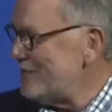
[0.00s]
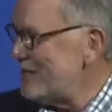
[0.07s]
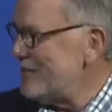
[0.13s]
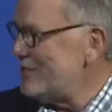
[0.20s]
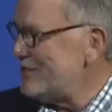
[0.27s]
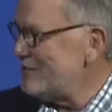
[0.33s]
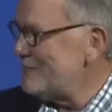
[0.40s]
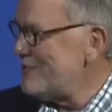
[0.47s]
I
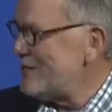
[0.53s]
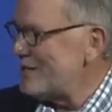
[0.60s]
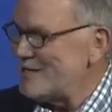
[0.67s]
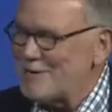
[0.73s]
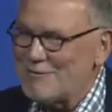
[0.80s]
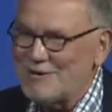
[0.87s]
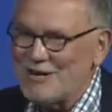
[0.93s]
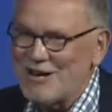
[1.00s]
just want
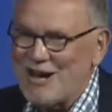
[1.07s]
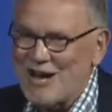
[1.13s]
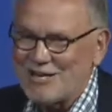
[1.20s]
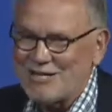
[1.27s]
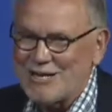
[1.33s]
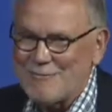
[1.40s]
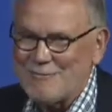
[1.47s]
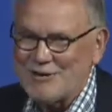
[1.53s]
a
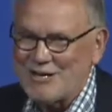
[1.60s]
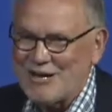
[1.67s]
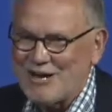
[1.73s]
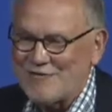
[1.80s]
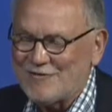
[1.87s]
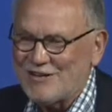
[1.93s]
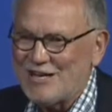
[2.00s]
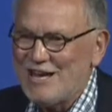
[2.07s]
hot cup of
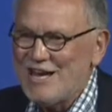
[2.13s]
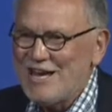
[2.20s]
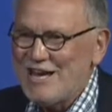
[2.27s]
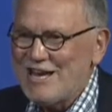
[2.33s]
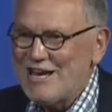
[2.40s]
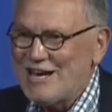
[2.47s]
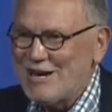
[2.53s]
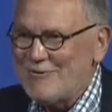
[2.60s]
coffee,
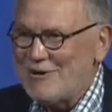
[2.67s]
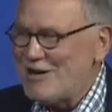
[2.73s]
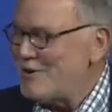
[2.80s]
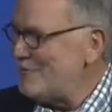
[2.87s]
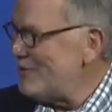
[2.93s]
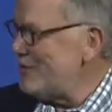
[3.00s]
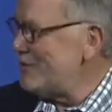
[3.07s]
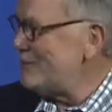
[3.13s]
and I want
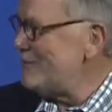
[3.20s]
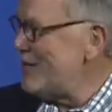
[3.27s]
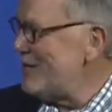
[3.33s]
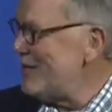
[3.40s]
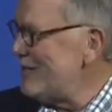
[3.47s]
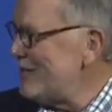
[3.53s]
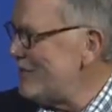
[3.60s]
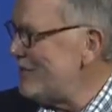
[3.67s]
it with a
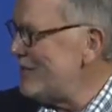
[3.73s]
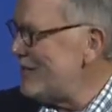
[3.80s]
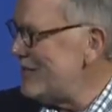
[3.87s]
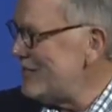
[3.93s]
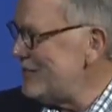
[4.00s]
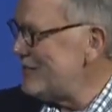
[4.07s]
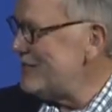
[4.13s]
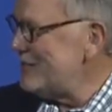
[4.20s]
smile
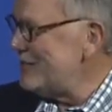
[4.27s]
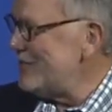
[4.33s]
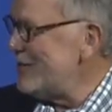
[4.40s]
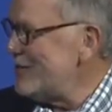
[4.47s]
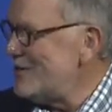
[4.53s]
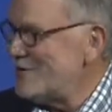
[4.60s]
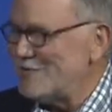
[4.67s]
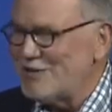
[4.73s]

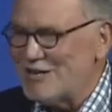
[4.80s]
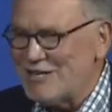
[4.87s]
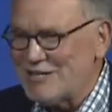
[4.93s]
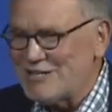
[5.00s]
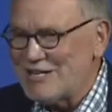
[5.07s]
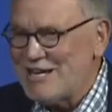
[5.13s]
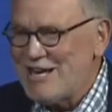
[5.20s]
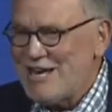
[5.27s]
on your
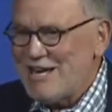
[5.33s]
face.